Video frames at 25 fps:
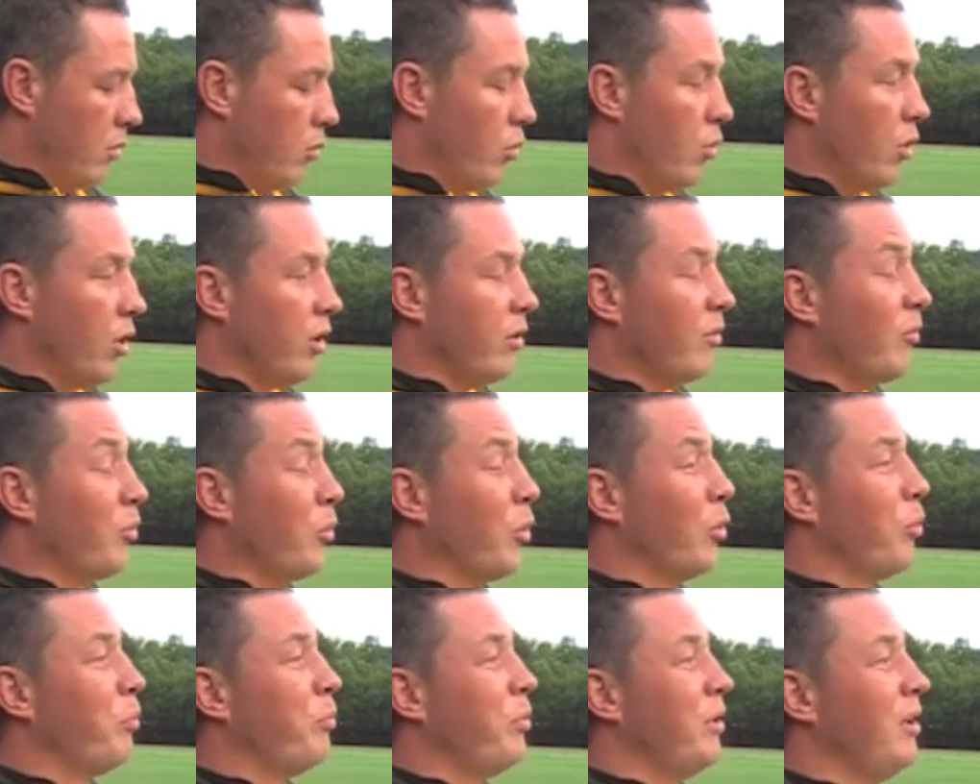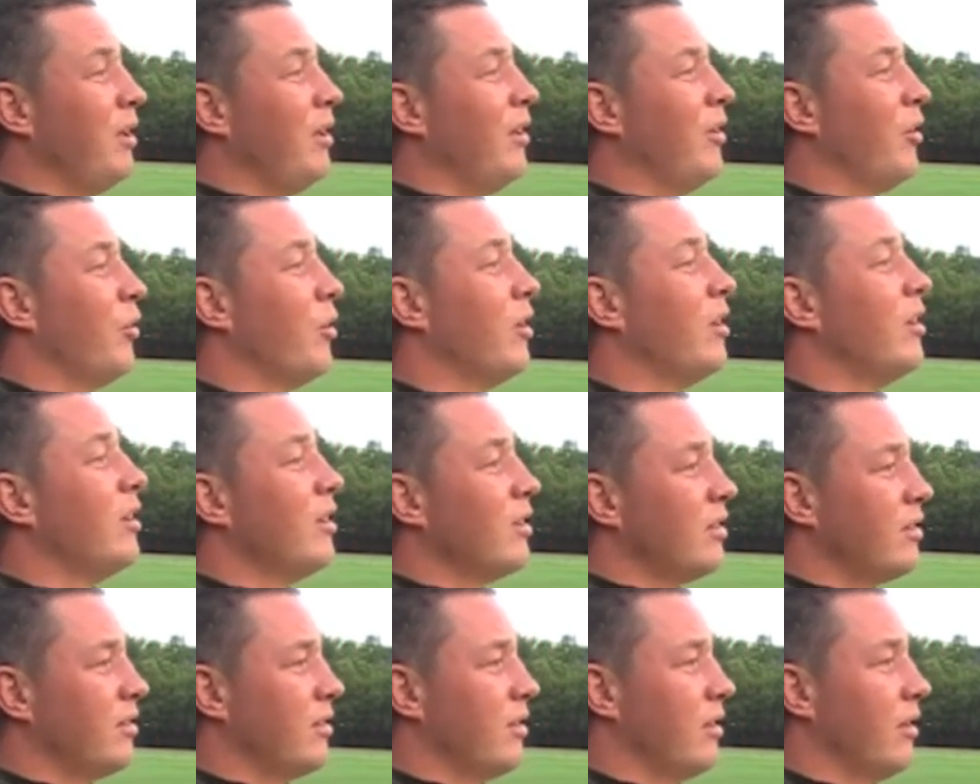What will be
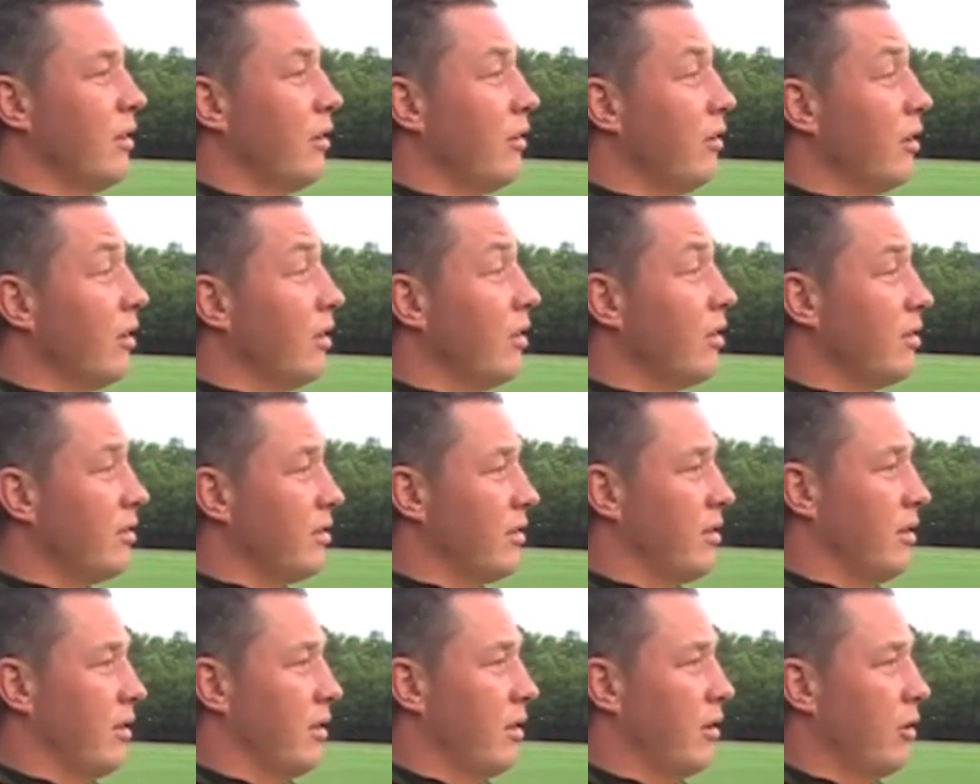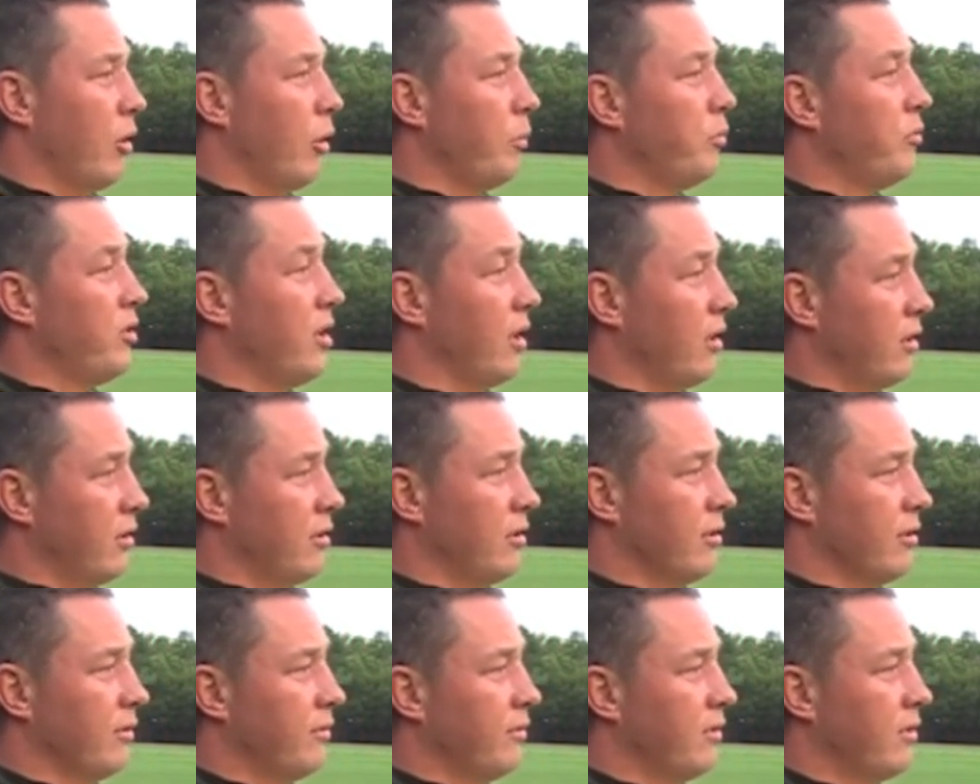realistic
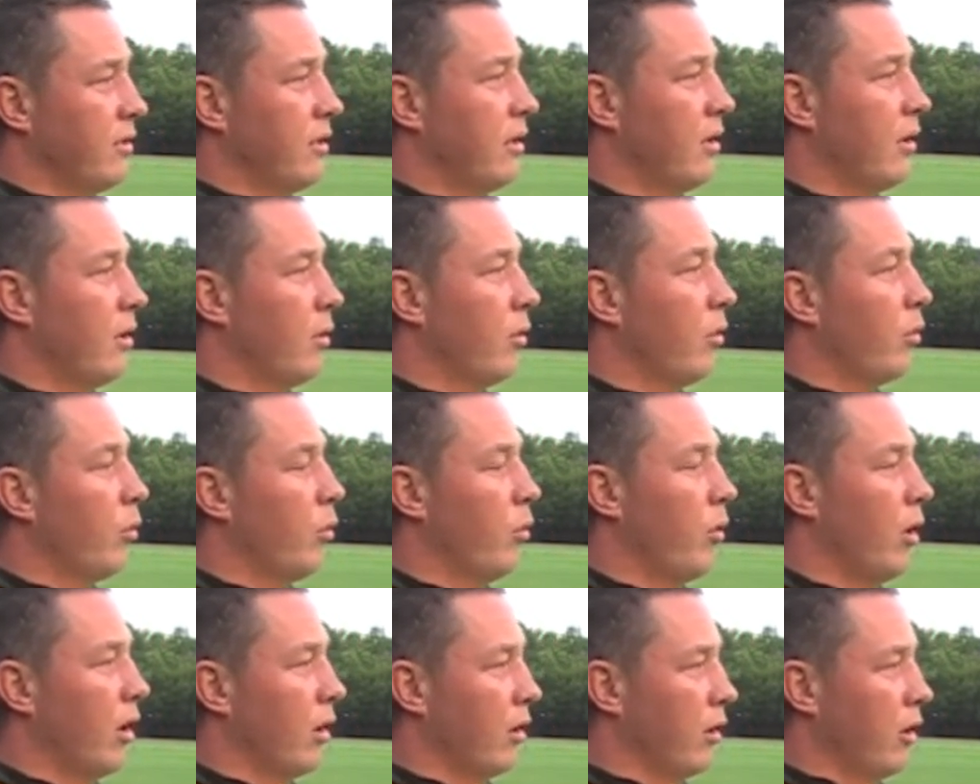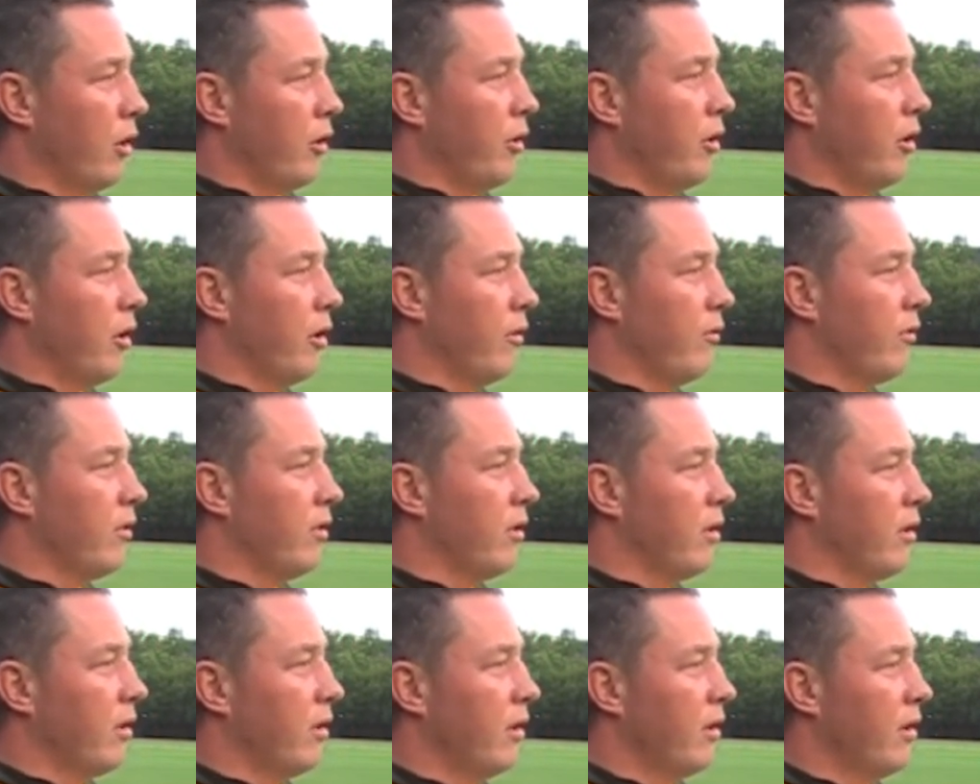objectives while going over
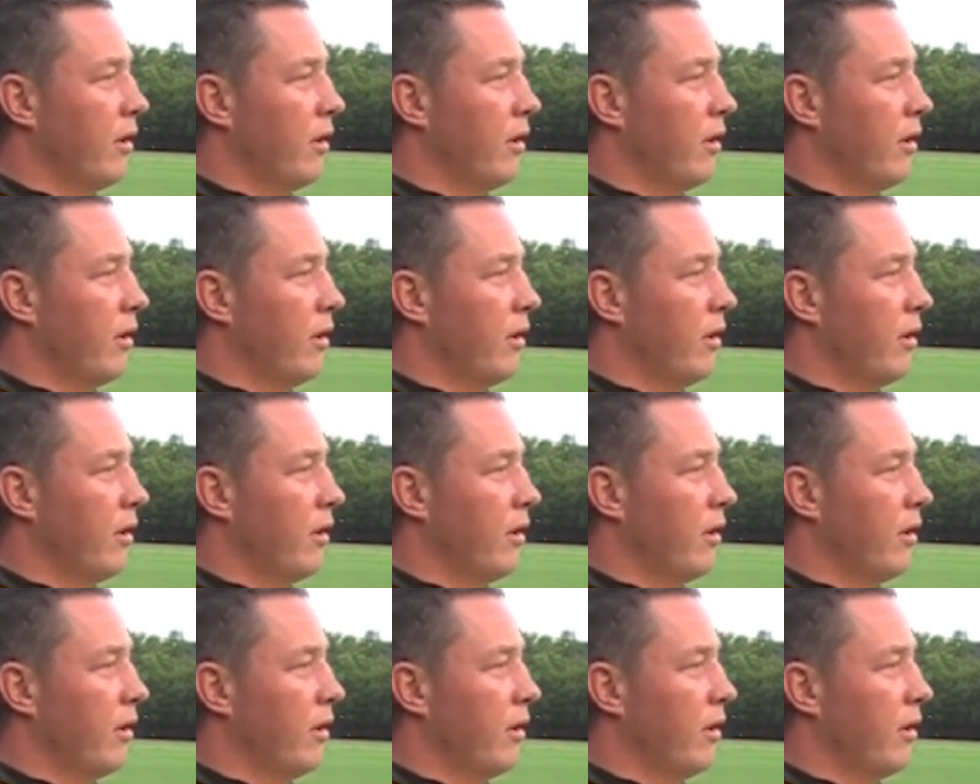there?